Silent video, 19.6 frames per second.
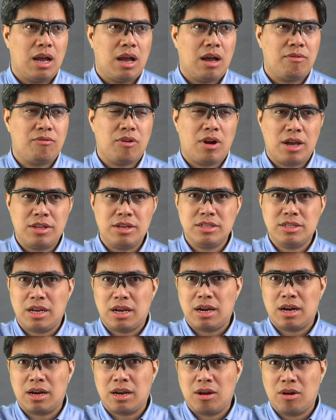For others,
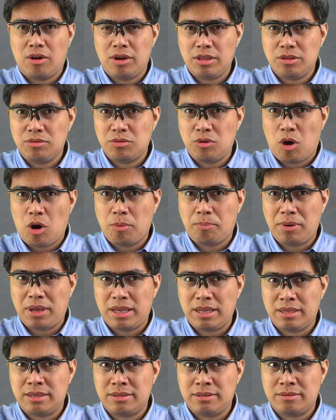they're going to
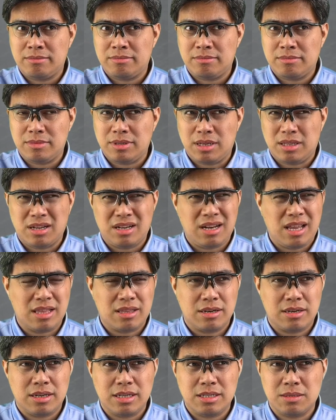open either
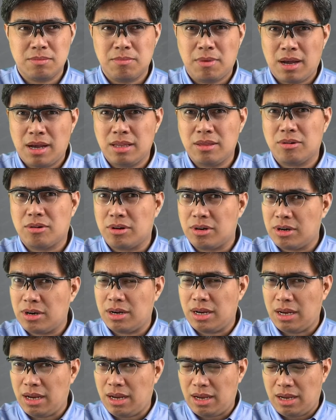later this month
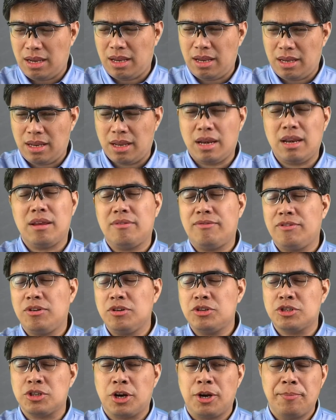or in the near
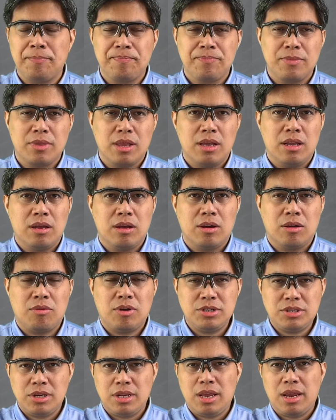future.
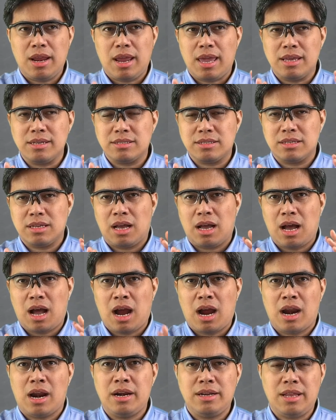Question here is,
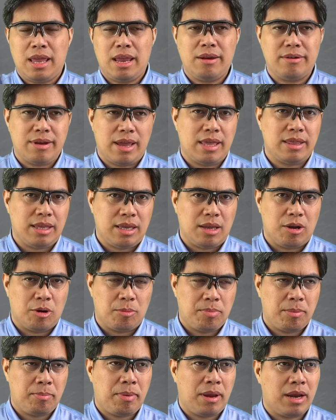are they ready or
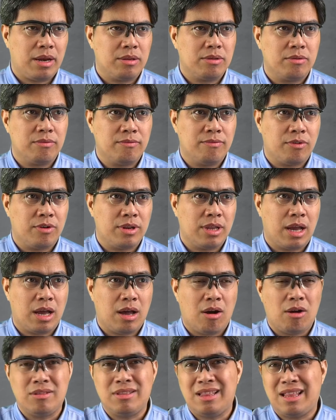prepared for the
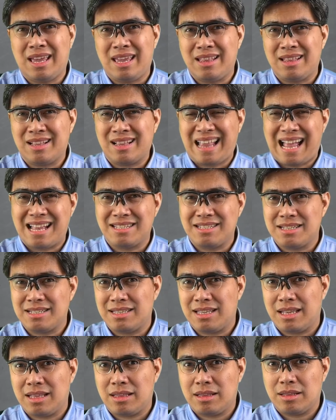online classes
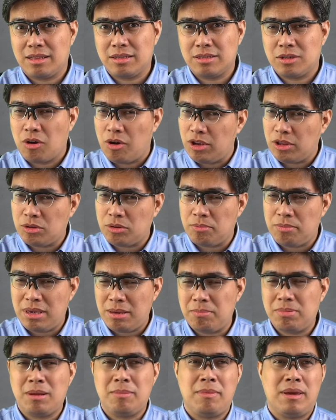that's going to be
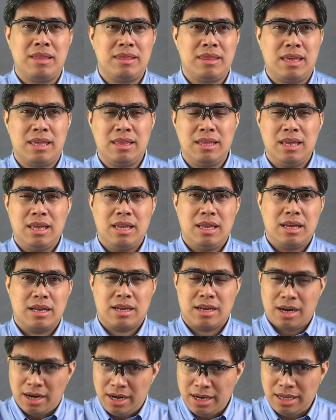implemented
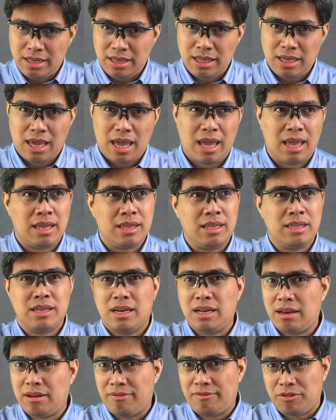currently and in the
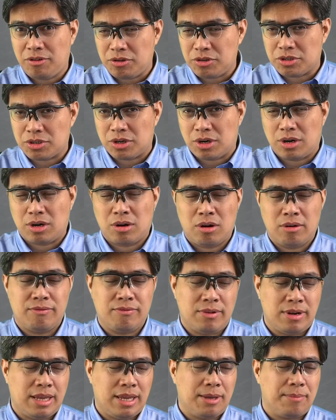near future,
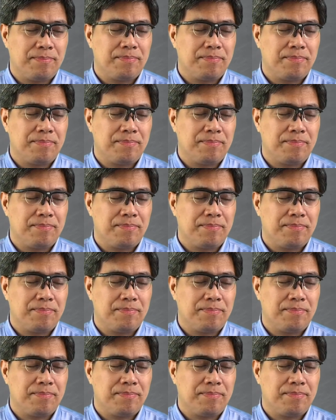hopefully?